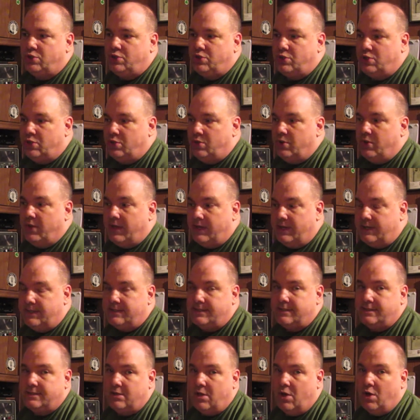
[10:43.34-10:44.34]
to
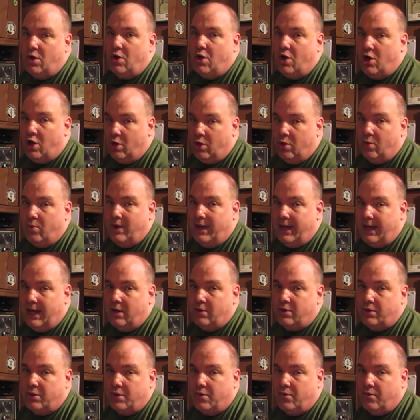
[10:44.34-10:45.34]
this all the way
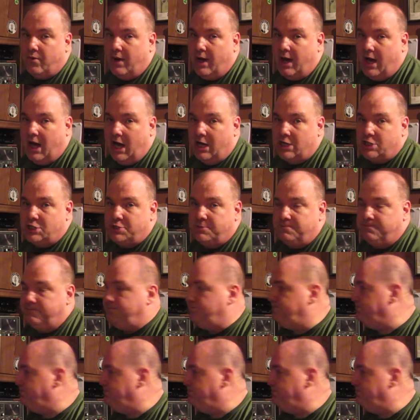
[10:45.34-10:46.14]
out in the garage.